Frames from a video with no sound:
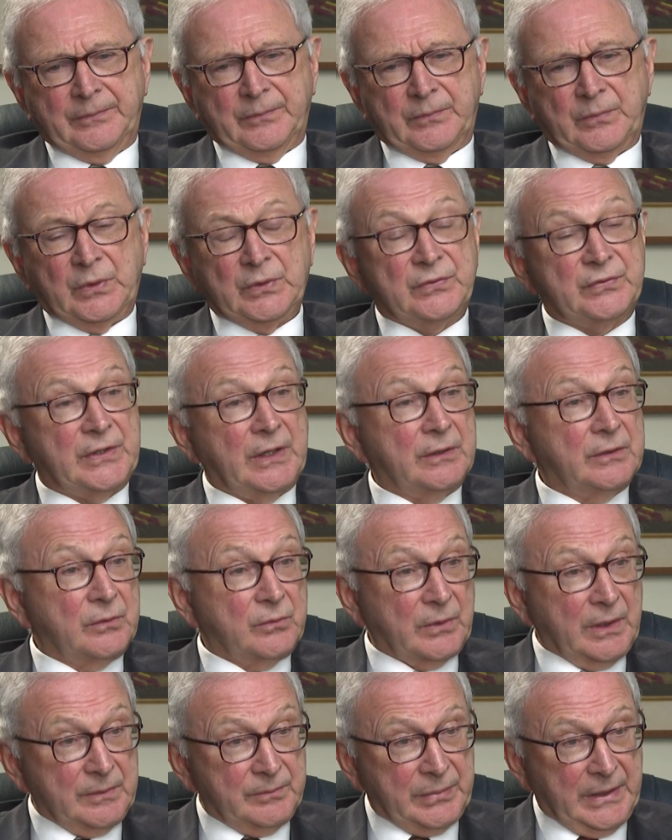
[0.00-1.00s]
We've started the
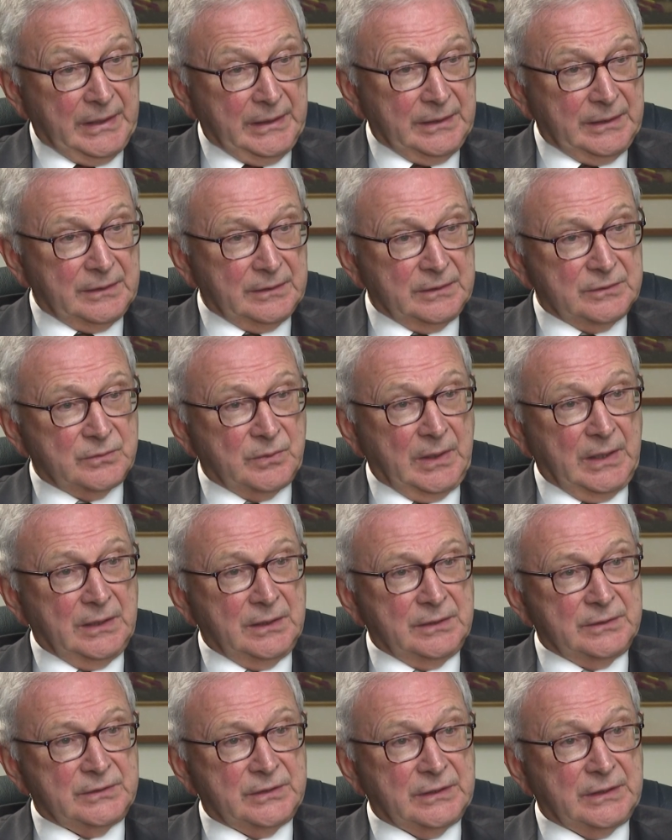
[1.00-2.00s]
rent bank as
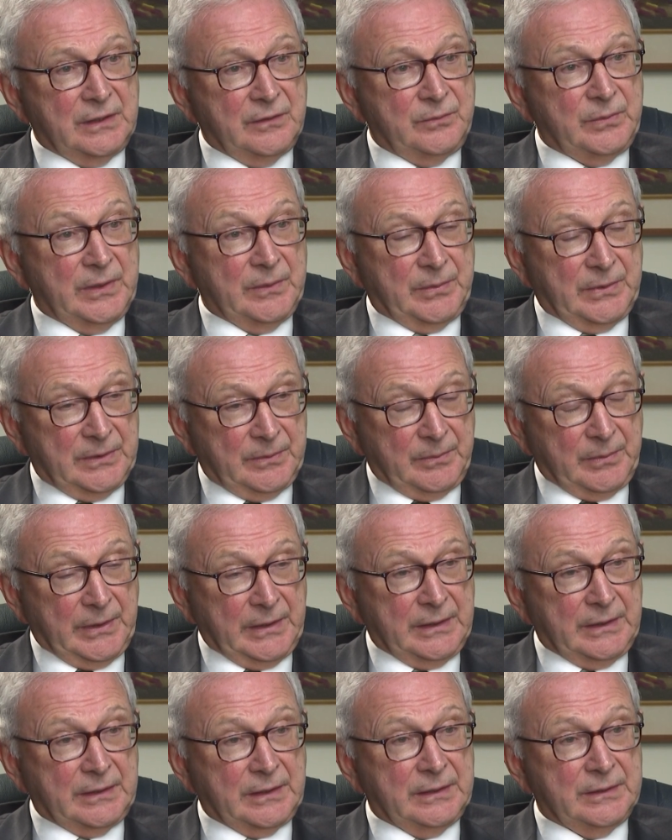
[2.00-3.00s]
well to give people a
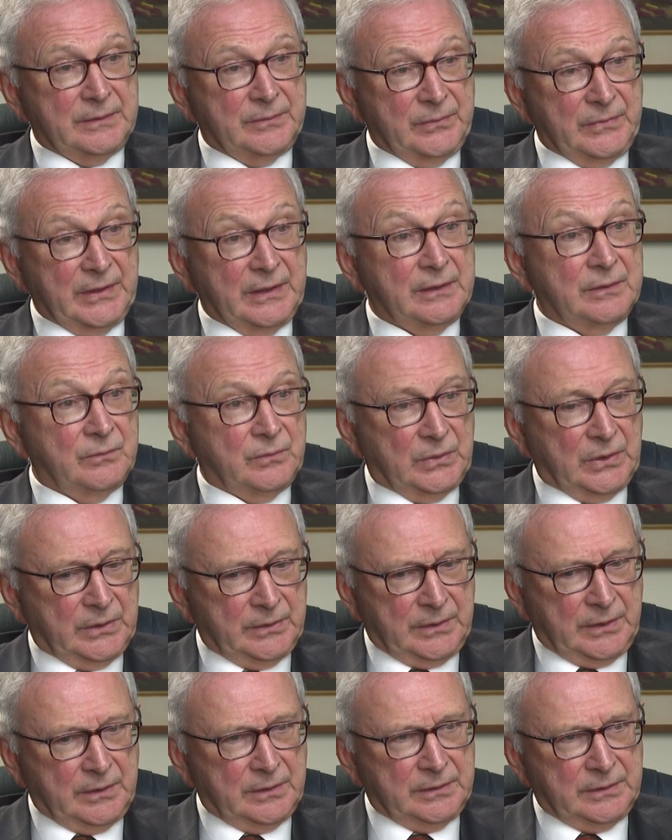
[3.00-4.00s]
break then
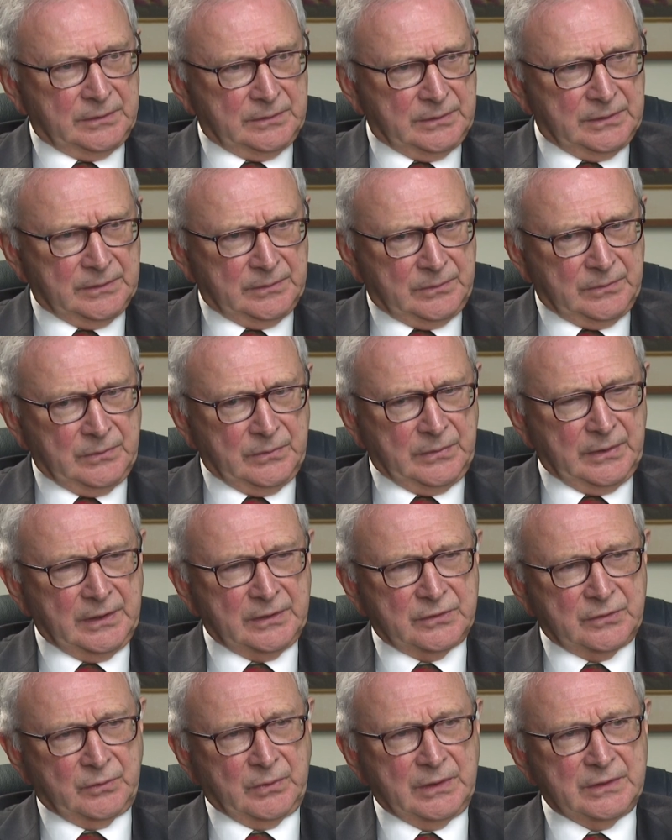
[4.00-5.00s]

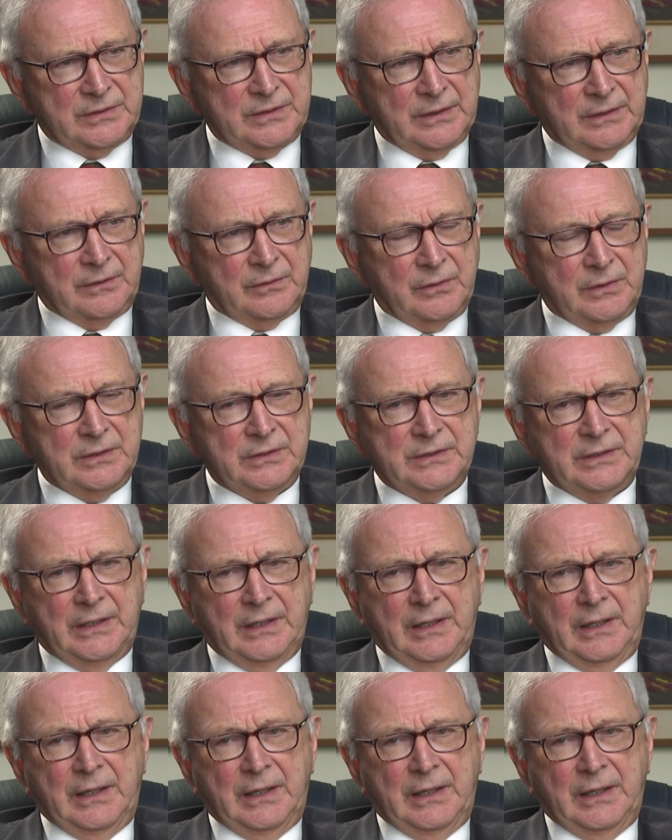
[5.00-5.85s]
as the rents increase.